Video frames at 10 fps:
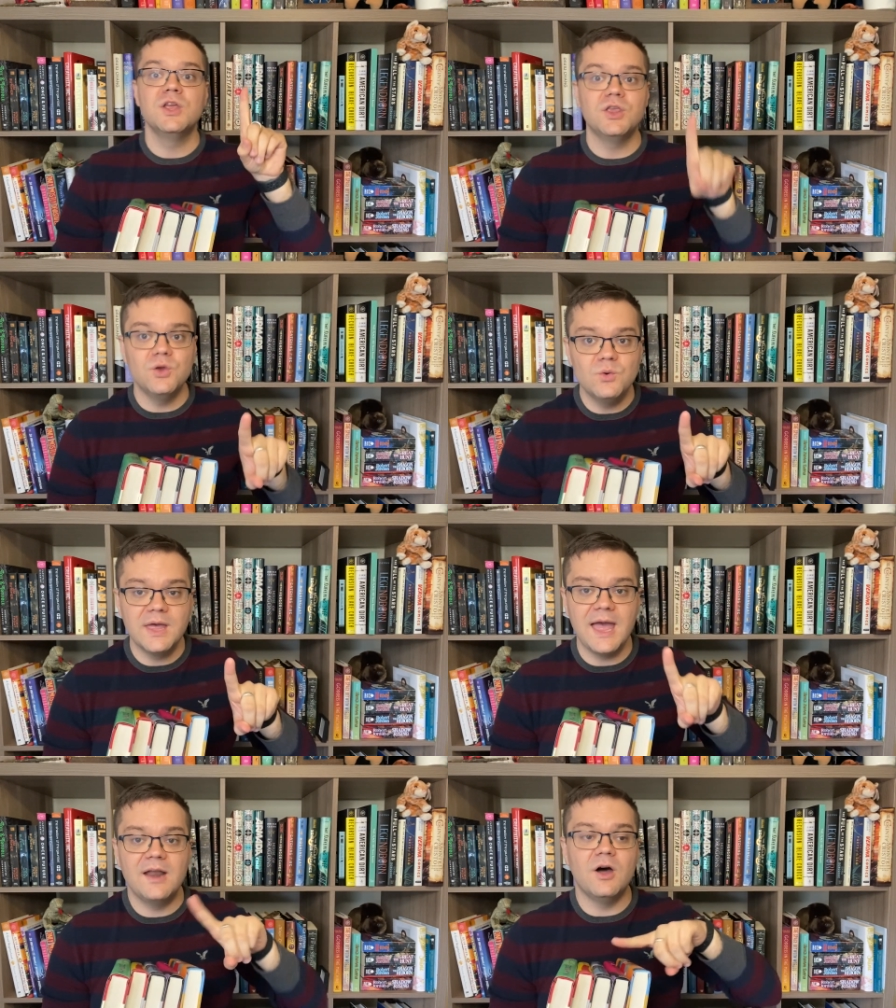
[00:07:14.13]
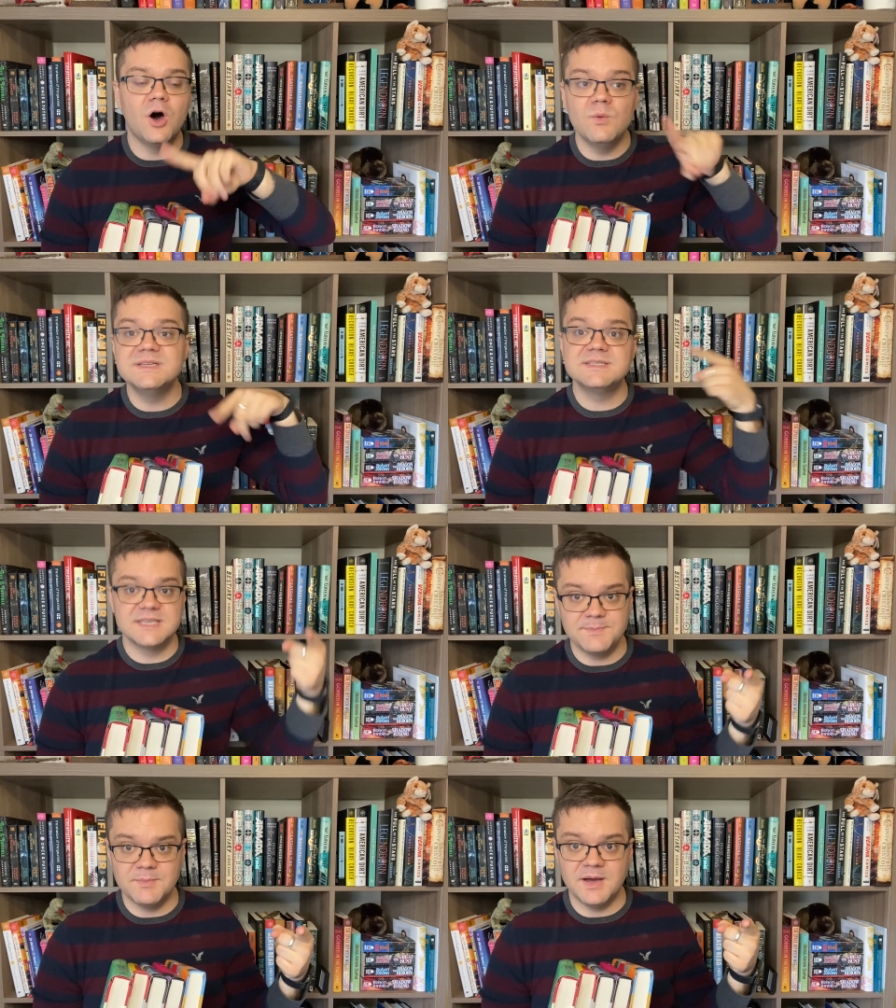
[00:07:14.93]
you can always
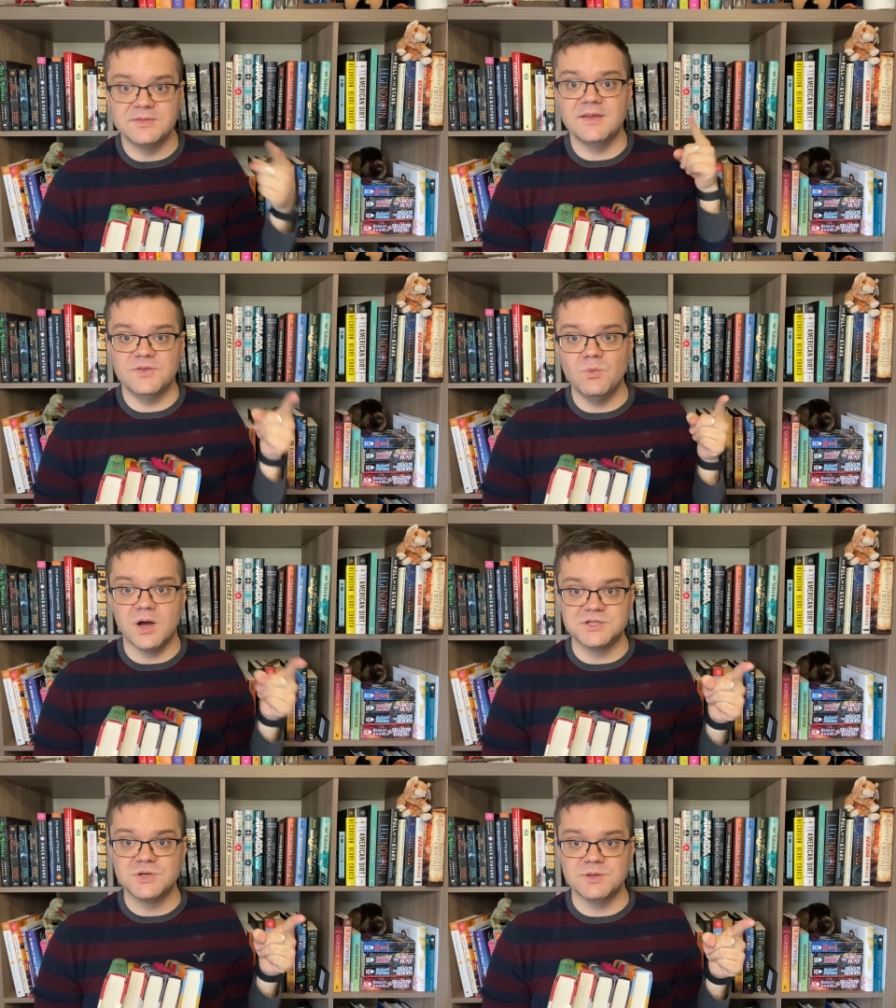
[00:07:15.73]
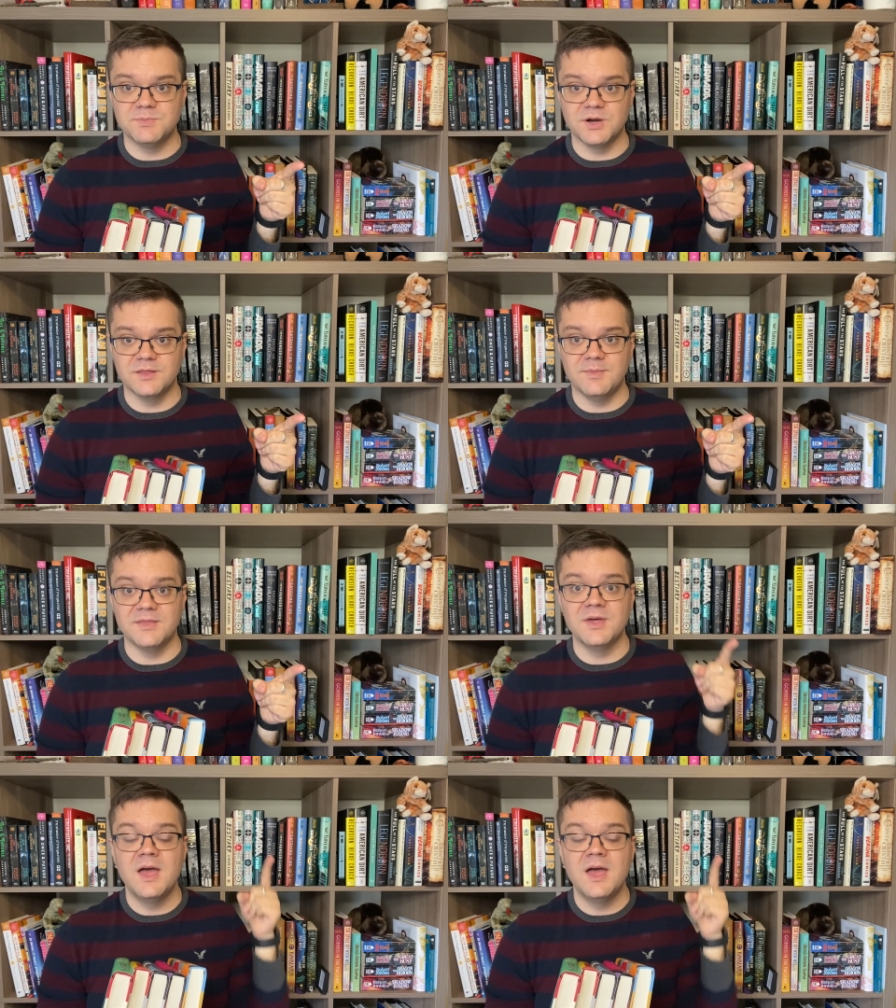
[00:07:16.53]
skip a month if you want to with Book of the Month.